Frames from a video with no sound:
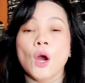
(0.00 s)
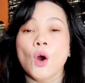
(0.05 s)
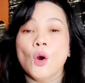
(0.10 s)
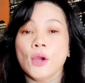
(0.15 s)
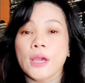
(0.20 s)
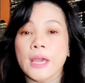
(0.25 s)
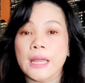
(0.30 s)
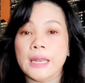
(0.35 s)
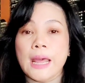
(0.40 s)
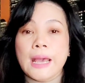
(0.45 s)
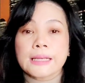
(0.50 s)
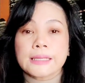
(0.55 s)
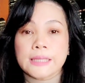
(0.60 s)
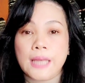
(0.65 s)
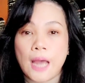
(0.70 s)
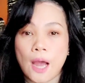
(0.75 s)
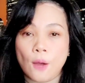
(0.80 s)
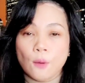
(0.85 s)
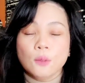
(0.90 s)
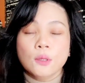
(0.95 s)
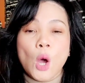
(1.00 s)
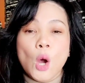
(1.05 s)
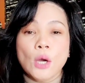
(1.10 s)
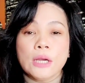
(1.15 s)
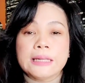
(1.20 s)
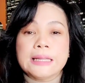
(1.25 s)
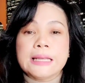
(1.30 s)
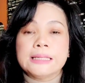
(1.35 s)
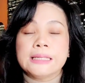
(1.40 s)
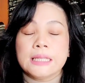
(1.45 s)
Okay, next, how
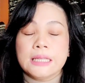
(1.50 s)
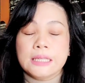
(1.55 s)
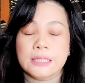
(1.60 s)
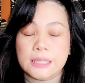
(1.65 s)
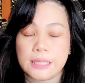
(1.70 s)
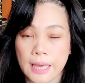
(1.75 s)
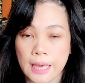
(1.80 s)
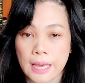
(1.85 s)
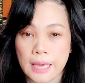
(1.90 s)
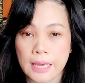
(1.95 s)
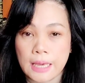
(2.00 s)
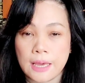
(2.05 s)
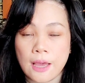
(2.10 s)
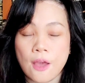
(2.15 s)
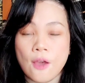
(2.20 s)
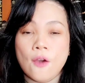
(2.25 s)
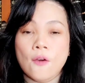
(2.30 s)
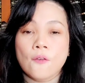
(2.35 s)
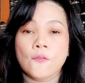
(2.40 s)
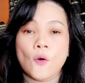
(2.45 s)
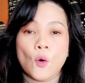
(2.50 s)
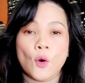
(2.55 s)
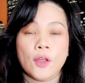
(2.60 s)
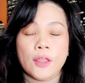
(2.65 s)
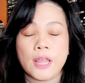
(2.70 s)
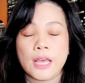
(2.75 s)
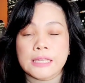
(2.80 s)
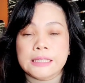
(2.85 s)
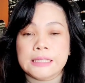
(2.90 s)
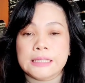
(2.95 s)
long does it take for
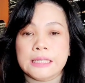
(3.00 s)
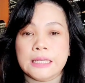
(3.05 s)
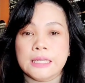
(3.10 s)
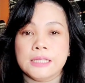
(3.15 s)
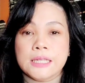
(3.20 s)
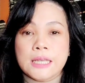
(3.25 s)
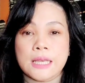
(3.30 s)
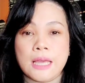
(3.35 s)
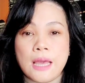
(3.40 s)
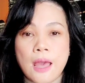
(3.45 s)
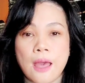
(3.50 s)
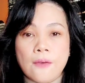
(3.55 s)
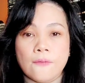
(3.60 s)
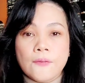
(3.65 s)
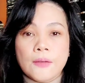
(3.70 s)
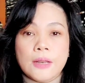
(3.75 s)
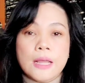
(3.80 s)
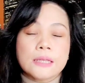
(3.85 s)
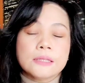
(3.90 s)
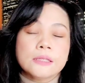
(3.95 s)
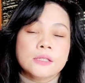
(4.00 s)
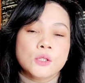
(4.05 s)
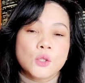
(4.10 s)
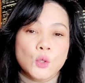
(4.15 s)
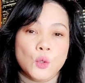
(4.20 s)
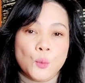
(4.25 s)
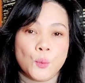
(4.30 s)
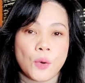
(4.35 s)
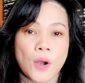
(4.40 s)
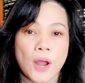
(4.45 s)
the
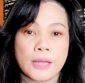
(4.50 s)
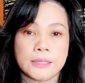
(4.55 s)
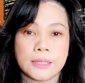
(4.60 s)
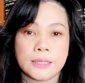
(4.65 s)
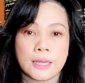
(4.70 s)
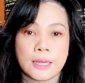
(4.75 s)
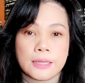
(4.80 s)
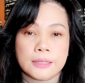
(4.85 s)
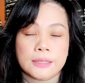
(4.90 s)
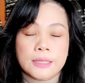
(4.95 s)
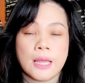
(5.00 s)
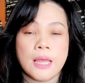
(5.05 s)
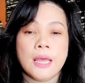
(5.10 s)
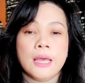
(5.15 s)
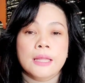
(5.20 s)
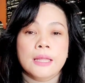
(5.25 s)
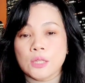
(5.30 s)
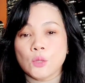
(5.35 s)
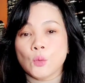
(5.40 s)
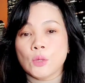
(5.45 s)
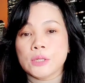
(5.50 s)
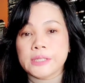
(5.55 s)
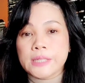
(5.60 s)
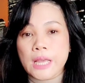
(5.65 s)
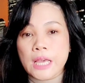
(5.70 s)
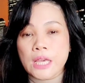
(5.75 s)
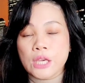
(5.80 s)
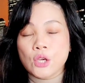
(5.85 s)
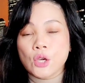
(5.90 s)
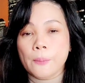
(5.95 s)
CGFNS2 process? It will
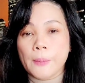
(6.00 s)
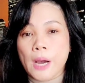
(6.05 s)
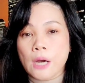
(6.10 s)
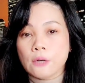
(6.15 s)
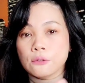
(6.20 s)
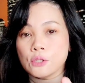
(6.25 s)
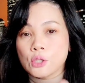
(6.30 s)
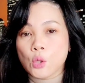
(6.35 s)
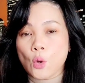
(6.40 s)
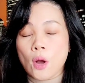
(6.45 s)
take you about